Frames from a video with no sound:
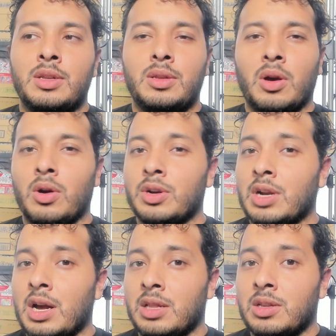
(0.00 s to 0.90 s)
are
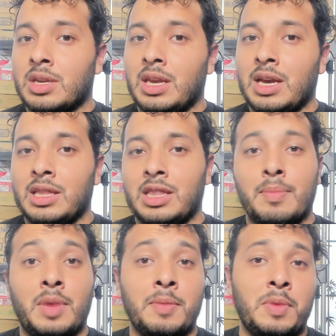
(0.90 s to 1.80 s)
not looking at that
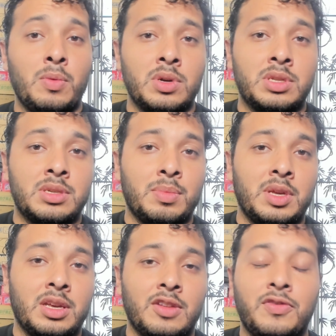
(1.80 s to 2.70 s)
might be worth something
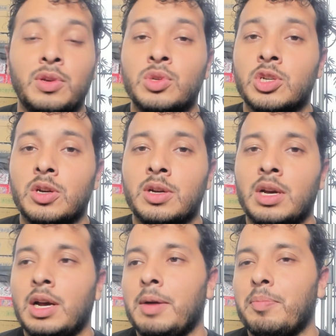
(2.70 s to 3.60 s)
in the future,
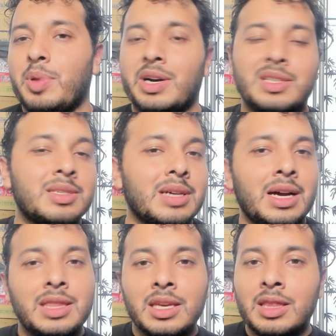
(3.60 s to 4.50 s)
but I
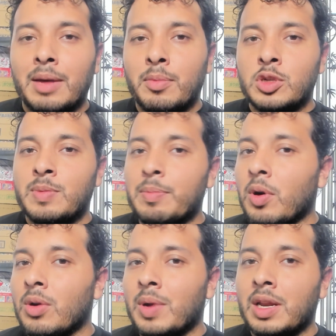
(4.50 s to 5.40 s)
think that most people
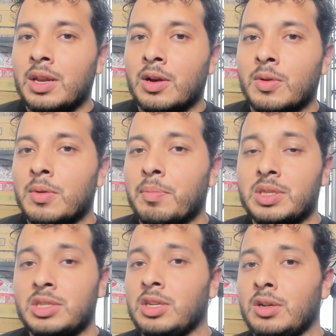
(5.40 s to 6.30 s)
already know. But
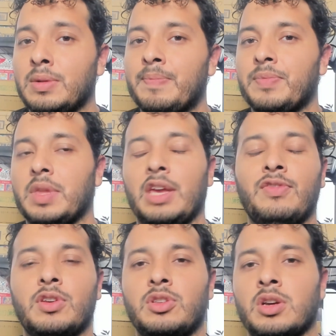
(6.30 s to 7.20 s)
still, if
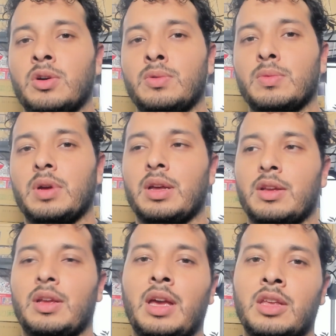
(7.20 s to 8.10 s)
you don't
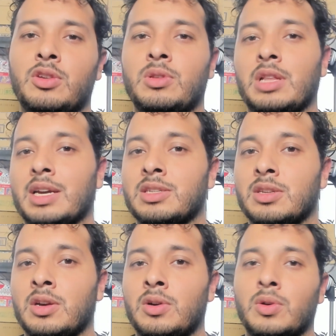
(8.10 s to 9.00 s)
and you'd like to
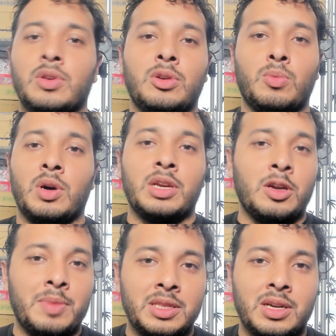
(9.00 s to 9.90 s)
know or you'd want to hear
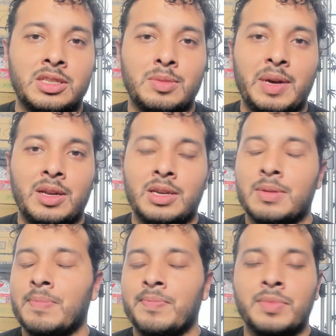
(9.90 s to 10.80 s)
my thoughts about it,
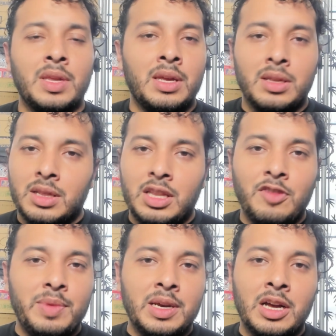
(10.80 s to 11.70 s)
leave
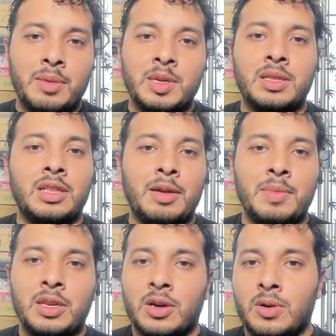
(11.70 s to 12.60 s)
me a comment, let me
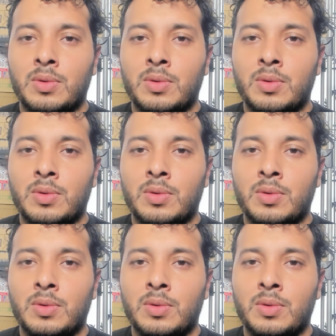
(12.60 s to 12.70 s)
know.